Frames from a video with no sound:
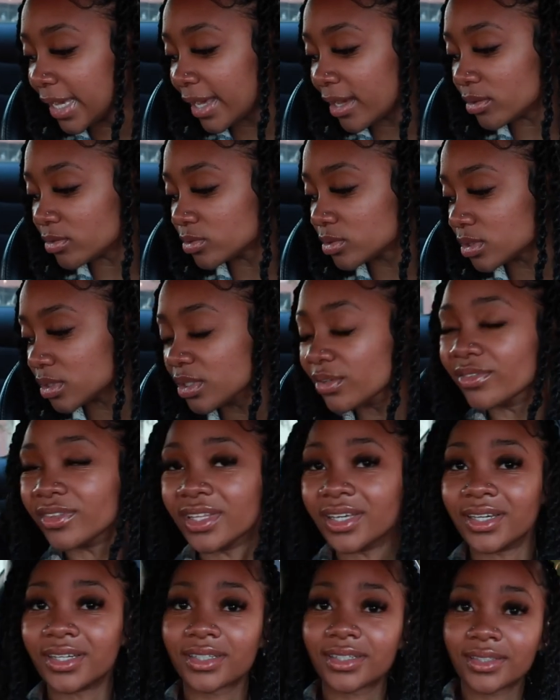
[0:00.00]
out of
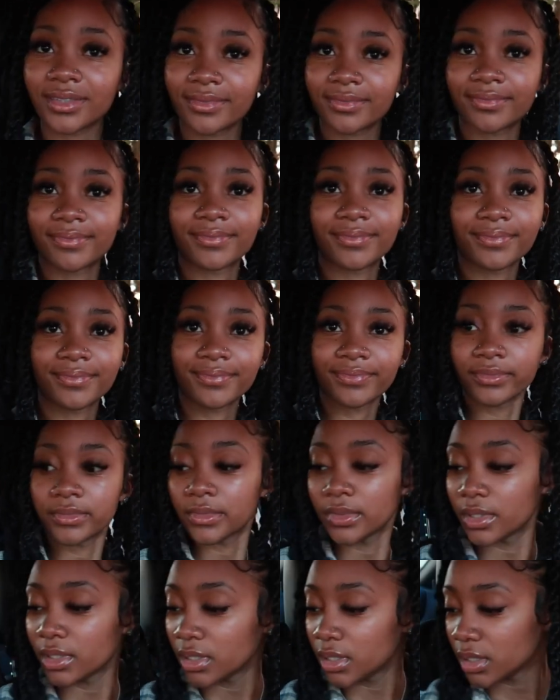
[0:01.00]
luck.
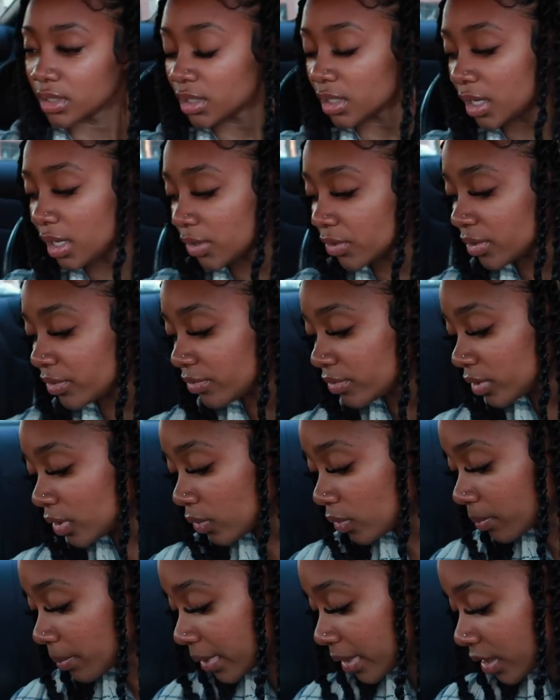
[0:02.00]
I don't even
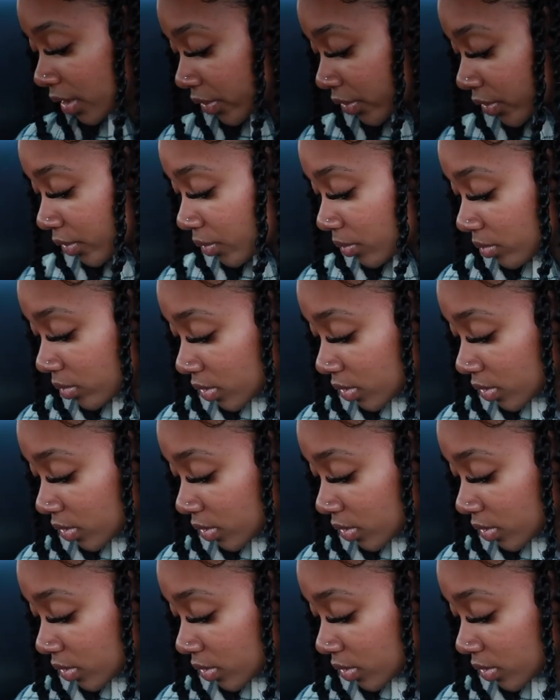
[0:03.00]
know where my other one